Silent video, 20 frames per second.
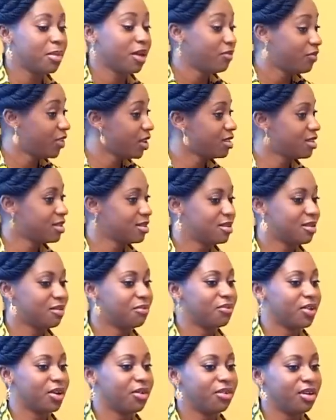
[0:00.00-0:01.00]
My father is a
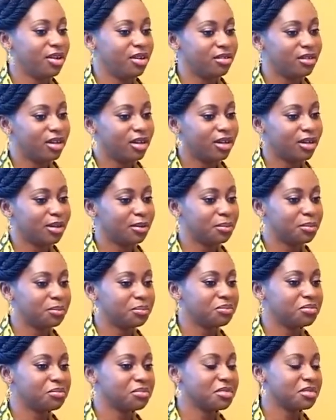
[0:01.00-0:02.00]
very um,
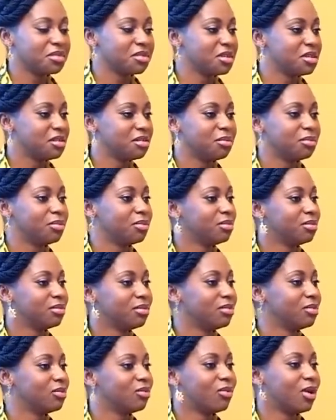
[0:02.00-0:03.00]

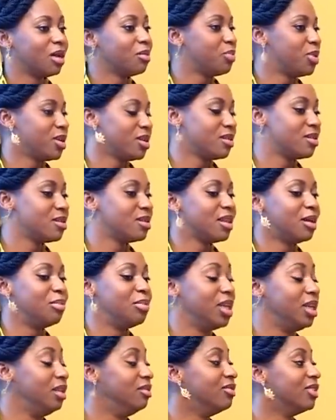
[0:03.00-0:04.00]
one person that
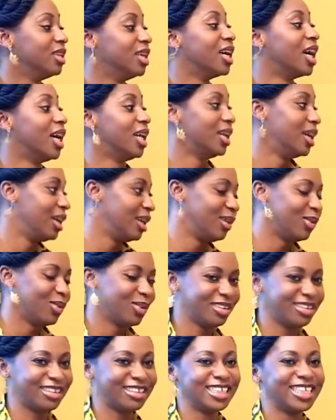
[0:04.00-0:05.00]
believes in Ghana a
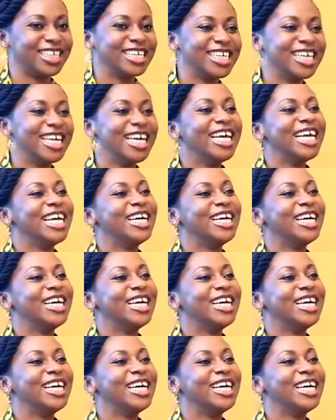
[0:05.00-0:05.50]
lot.